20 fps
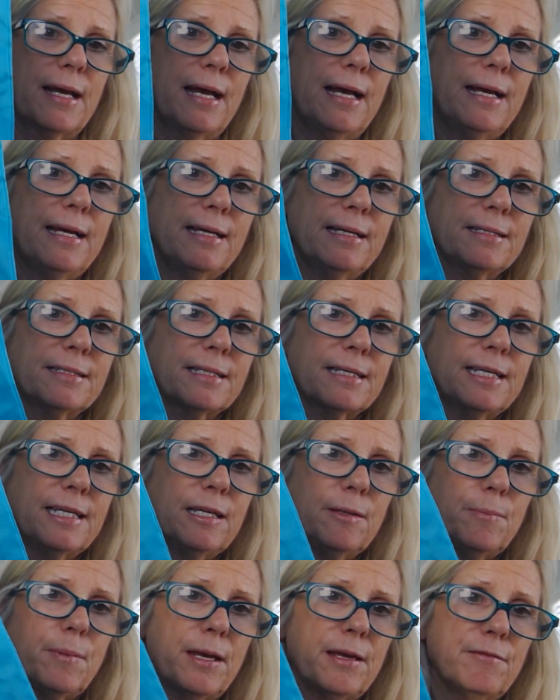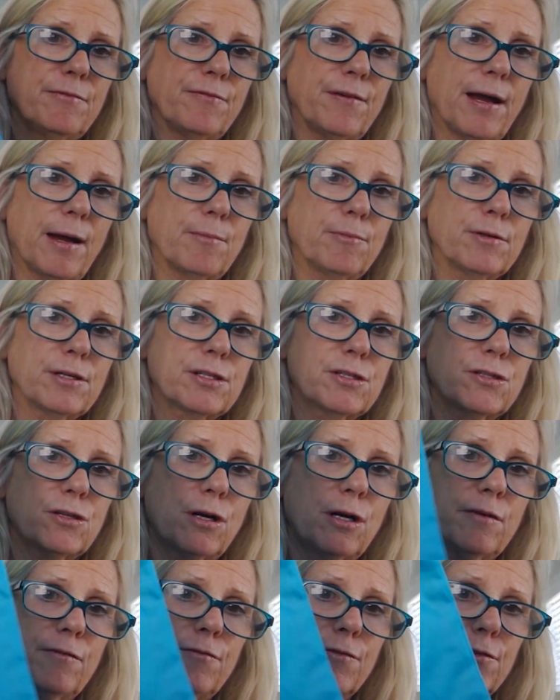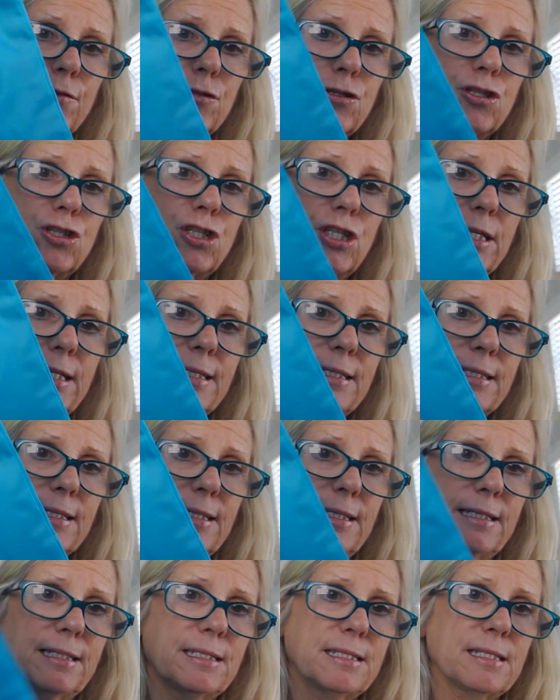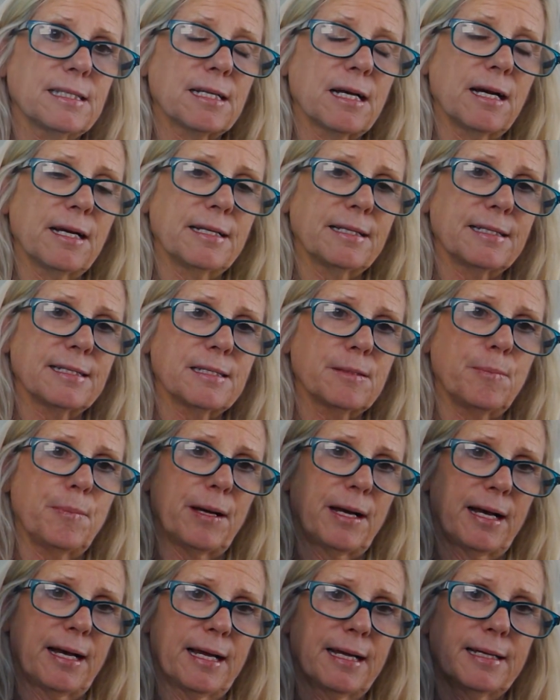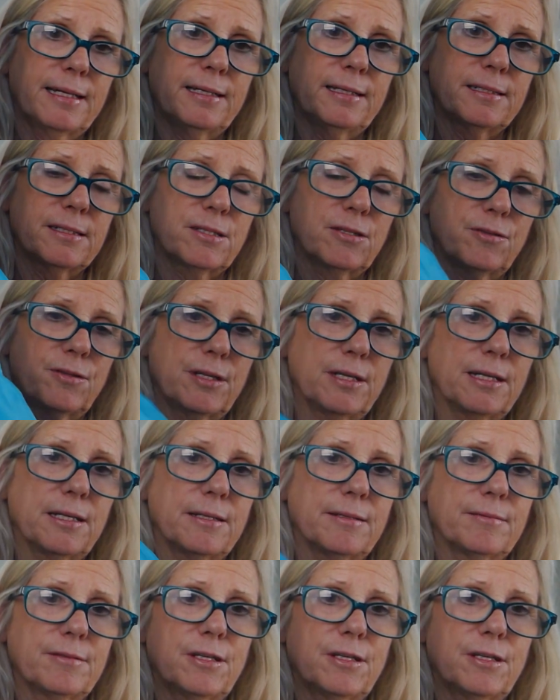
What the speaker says: and to keep a fabric softener sheet inside this bag so that it,